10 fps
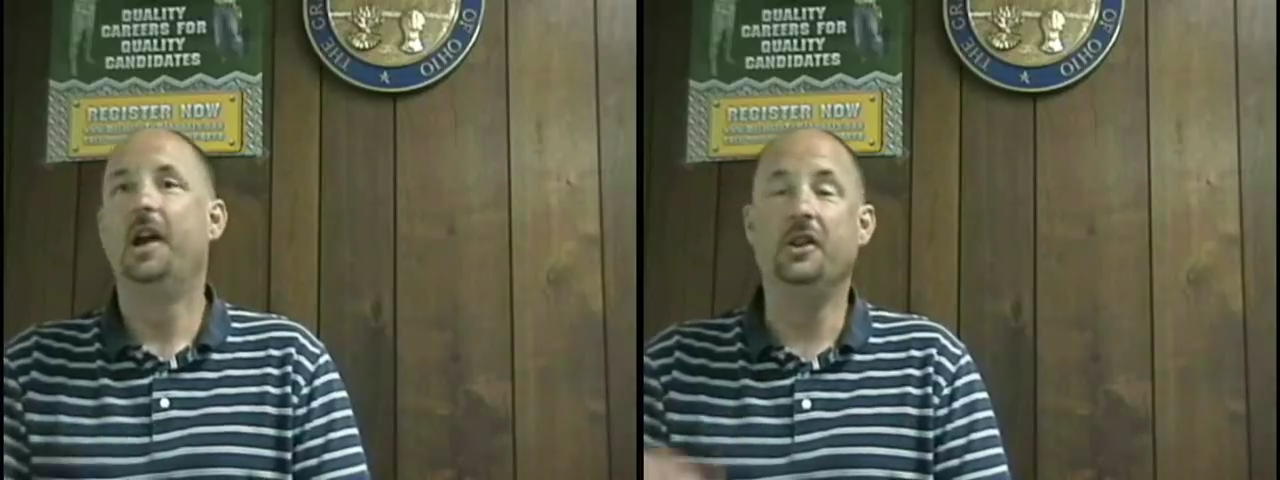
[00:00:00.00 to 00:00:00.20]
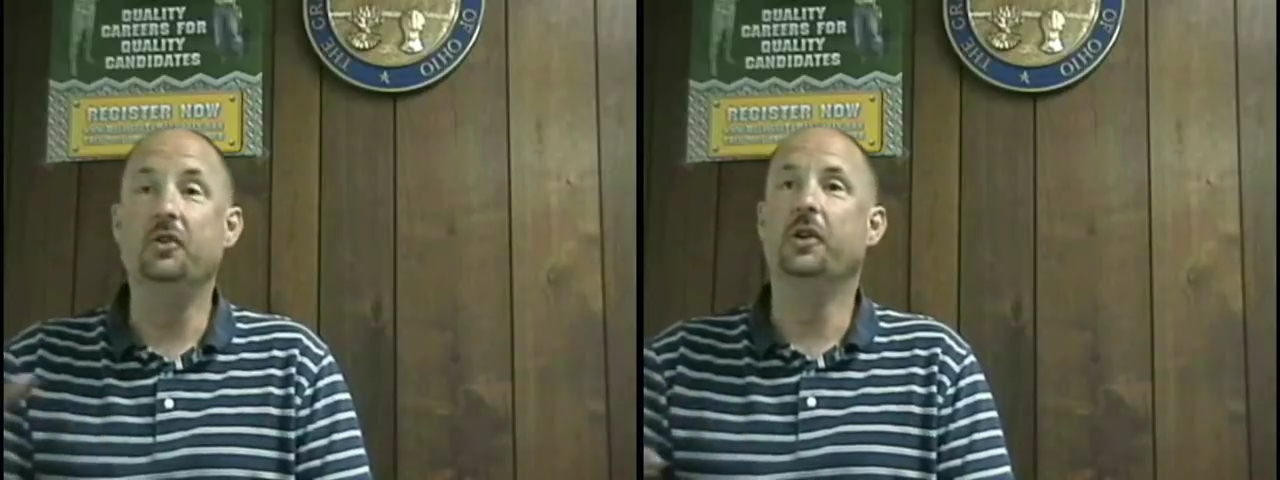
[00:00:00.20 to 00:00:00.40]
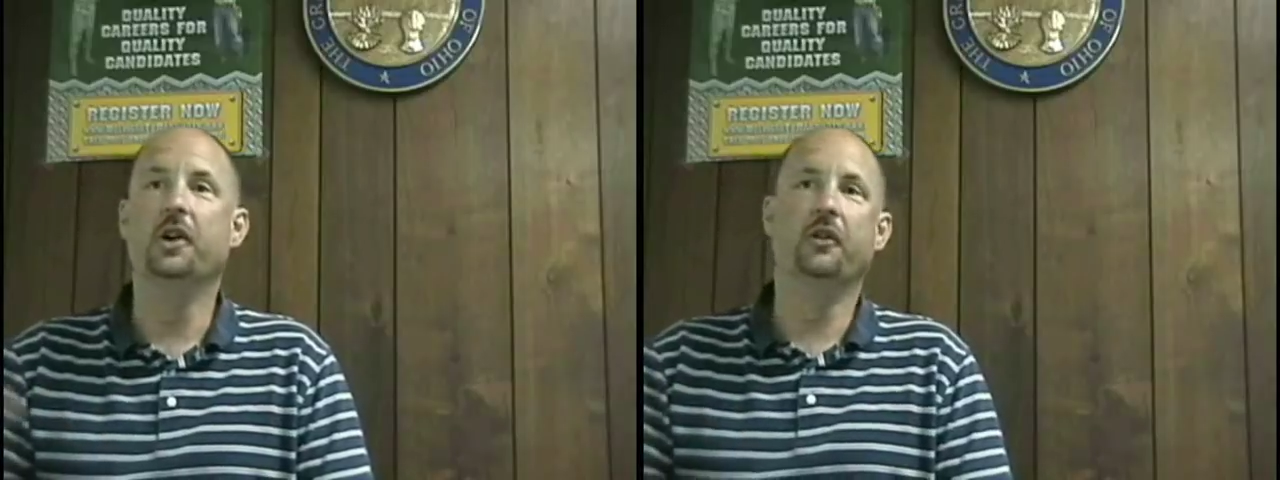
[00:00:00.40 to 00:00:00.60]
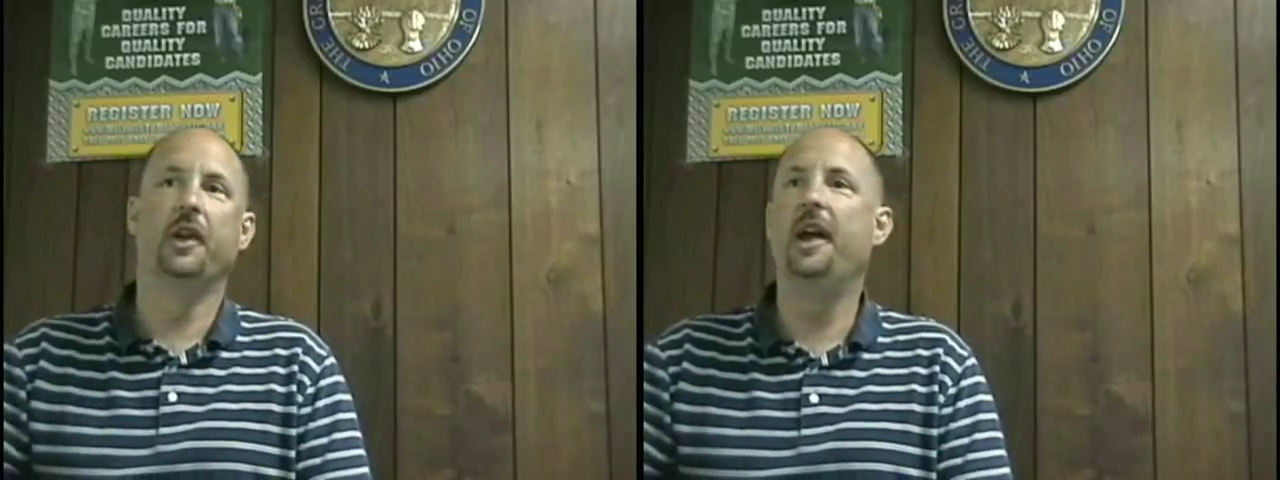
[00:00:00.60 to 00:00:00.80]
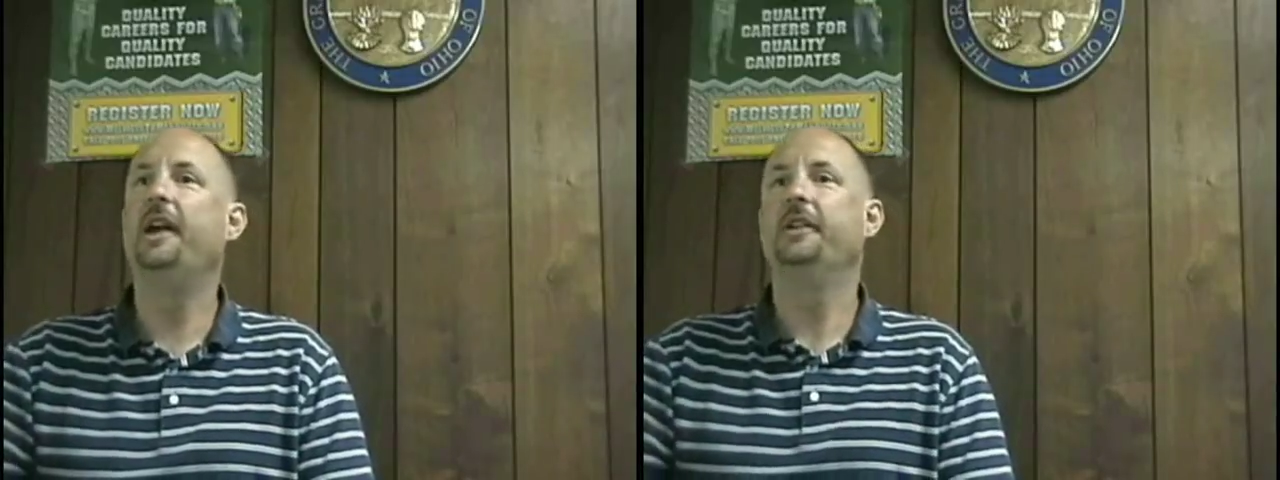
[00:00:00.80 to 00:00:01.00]
and you hear
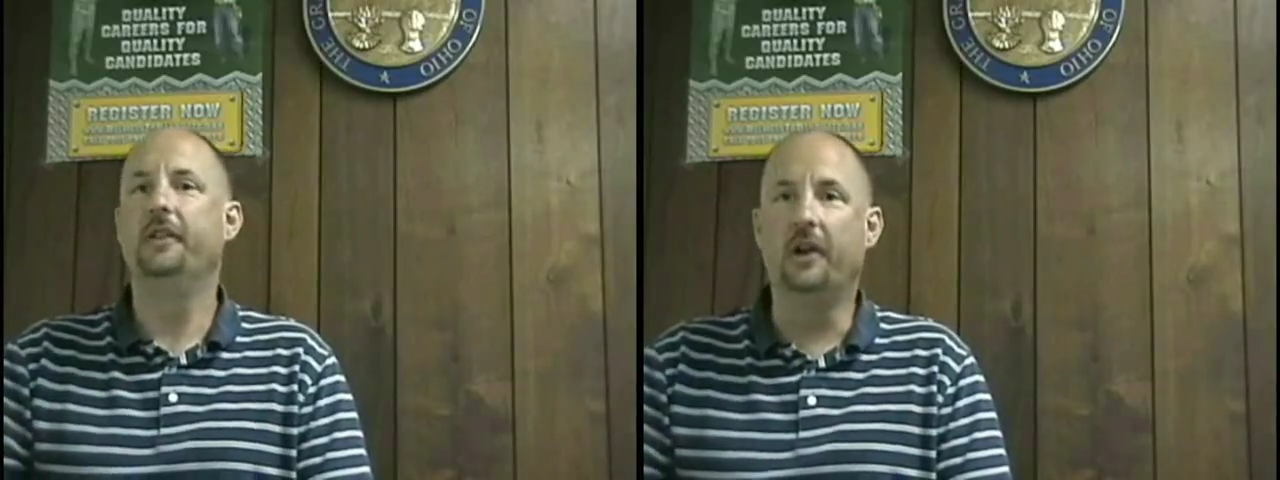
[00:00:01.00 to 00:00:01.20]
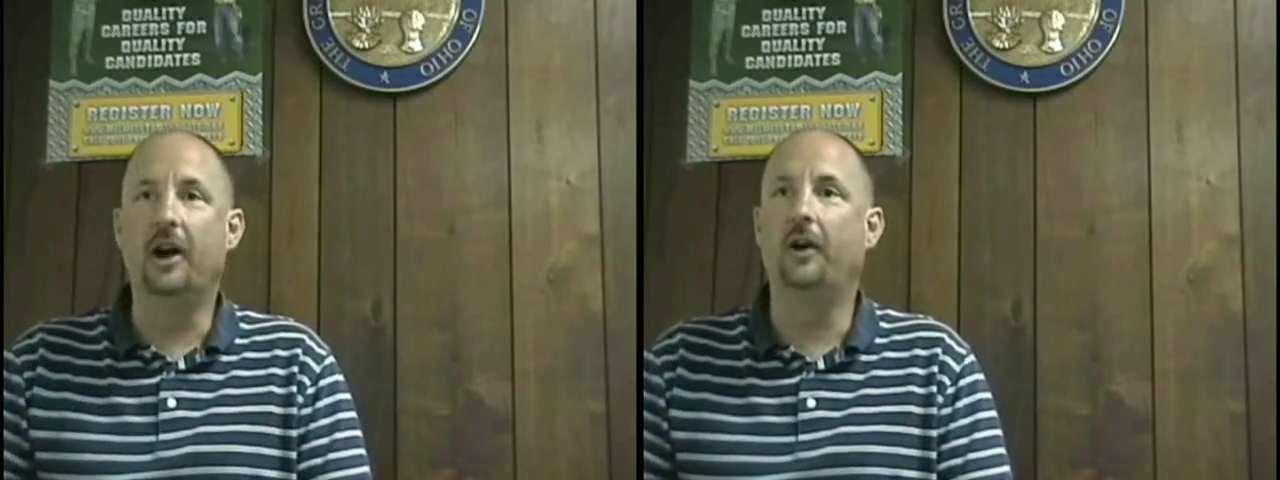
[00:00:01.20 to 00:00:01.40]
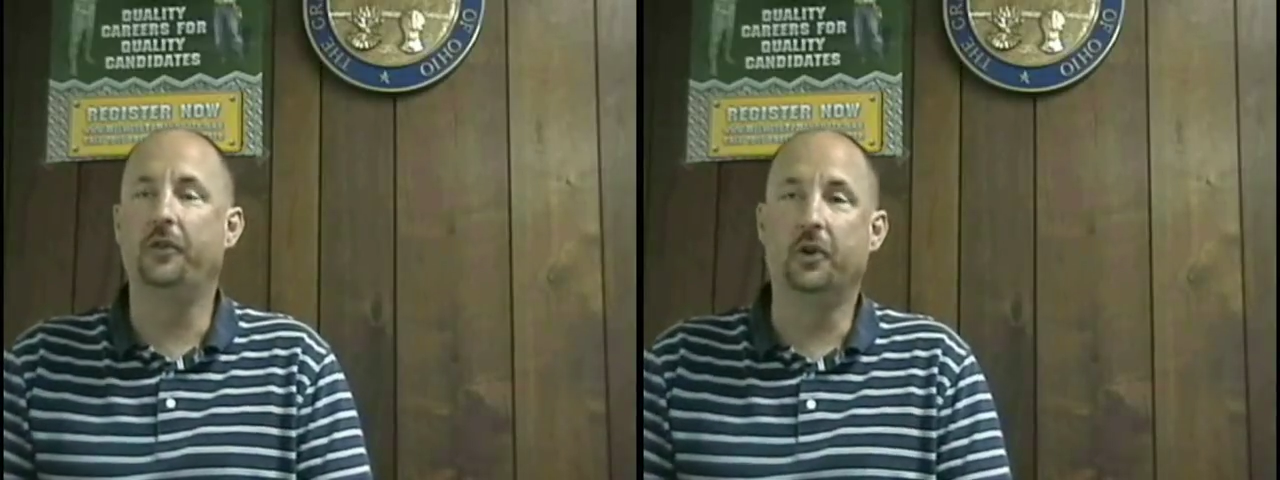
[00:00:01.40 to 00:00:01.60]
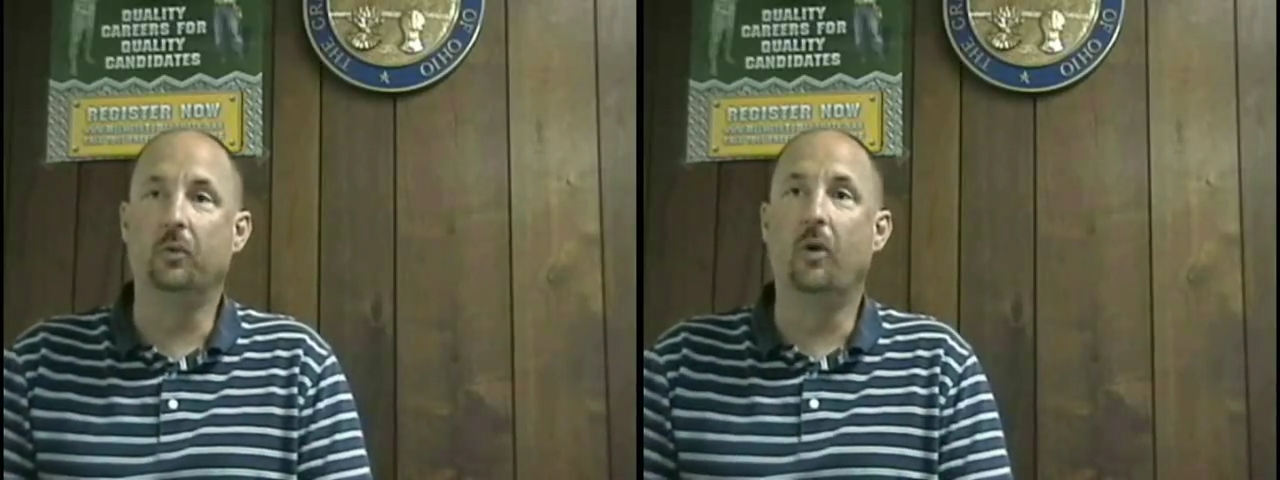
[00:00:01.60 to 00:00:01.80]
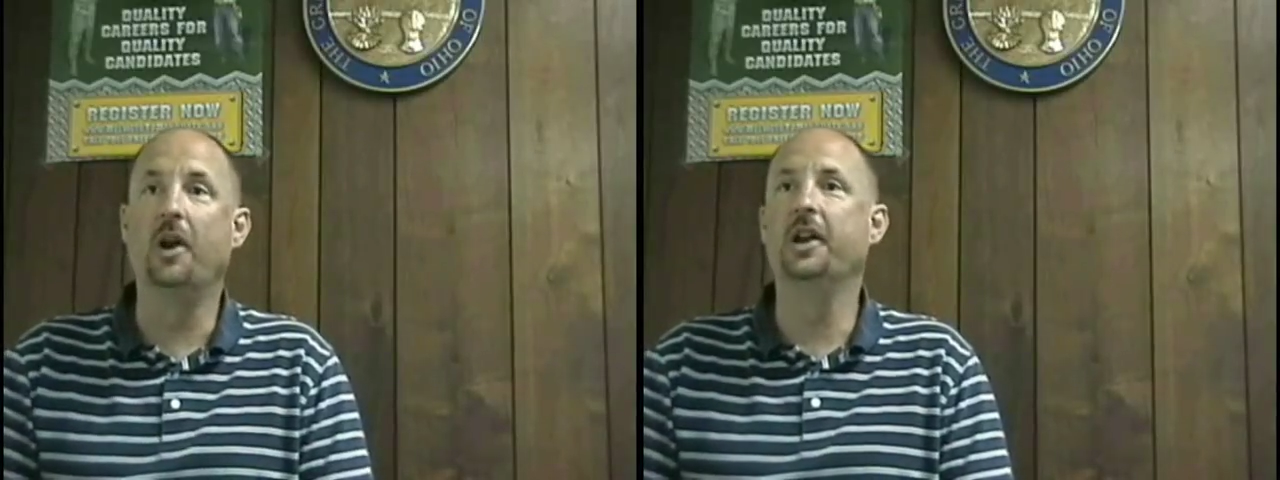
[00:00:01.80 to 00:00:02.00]
that they're out there
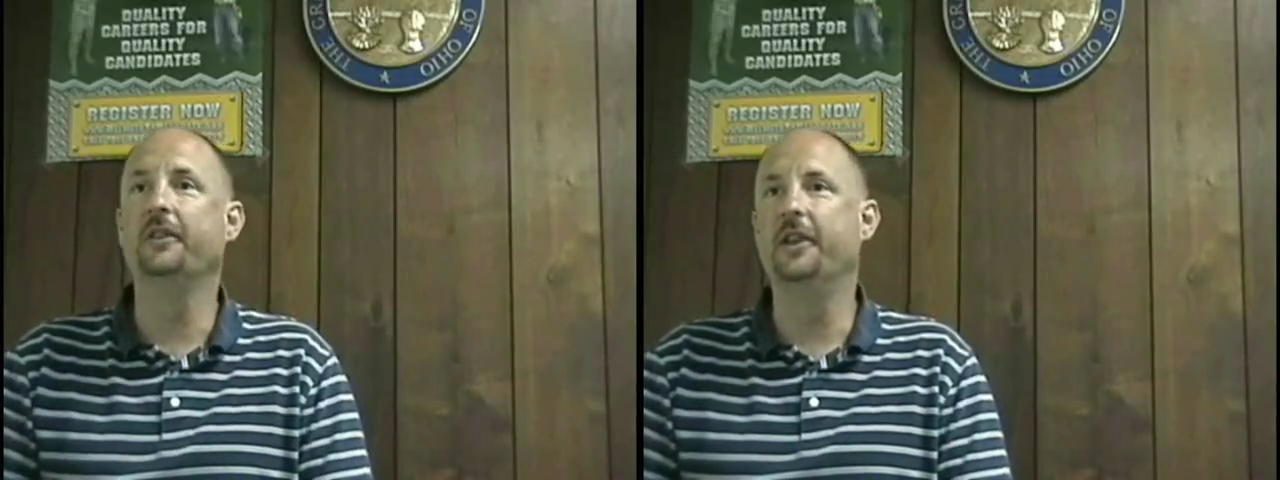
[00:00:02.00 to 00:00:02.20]
running